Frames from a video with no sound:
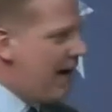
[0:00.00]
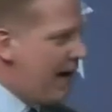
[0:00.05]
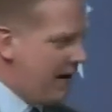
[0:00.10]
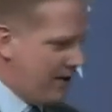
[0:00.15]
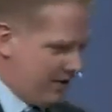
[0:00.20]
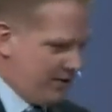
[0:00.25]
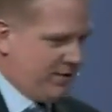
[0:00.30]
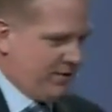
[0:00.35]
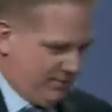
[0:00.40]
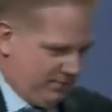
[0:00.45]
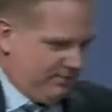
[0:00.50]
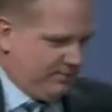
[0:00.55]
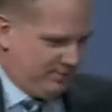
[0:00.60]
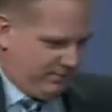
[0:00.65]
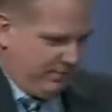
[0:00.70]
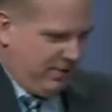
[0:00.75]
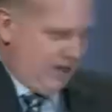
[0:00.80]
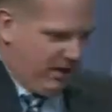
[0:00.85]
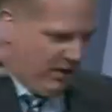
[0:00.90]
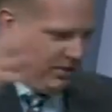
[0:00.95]
us,
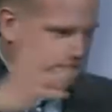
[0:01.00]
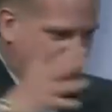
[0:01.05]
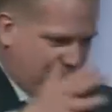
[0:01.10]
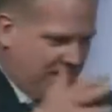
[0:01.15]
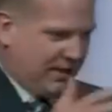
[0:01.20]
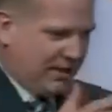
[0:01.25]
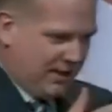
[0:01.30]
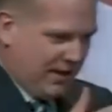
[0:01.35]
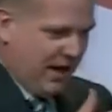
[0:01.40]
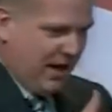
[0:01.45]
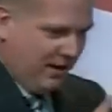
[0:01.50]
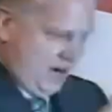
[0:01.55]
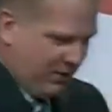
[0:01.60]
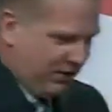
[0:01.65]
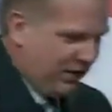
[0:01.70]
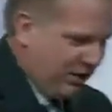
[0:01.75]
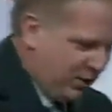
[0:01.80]
sit there at